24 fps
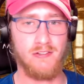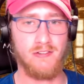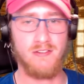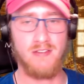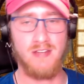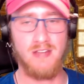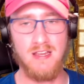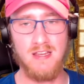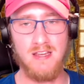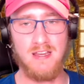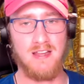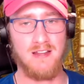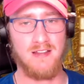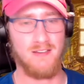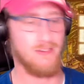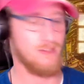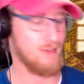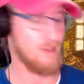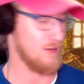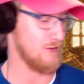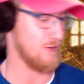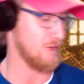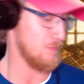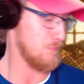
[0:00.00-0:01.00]
tickets,
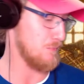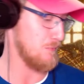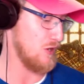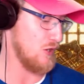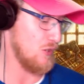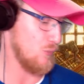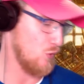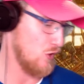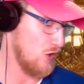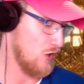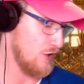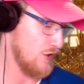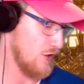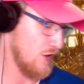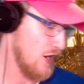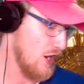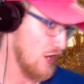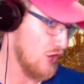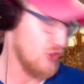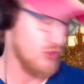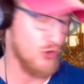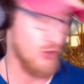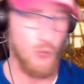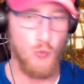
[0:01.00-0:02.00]
these the
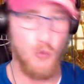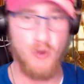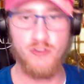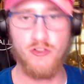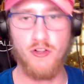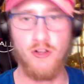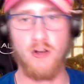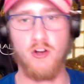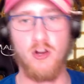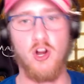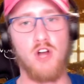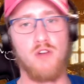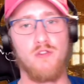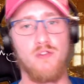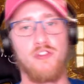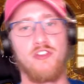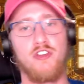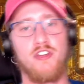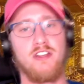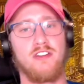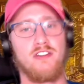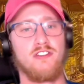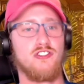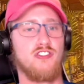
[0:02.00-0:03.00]
Witchlight Carnival
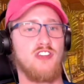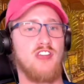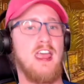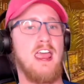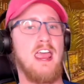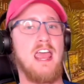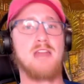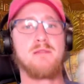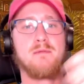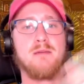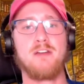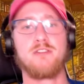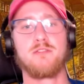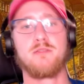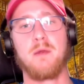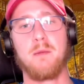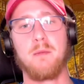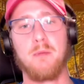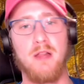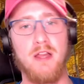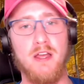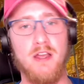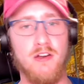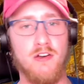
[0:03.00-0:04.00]
tickets, and just hand them out to my
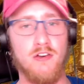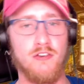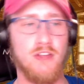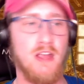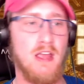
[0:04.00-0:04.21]
players,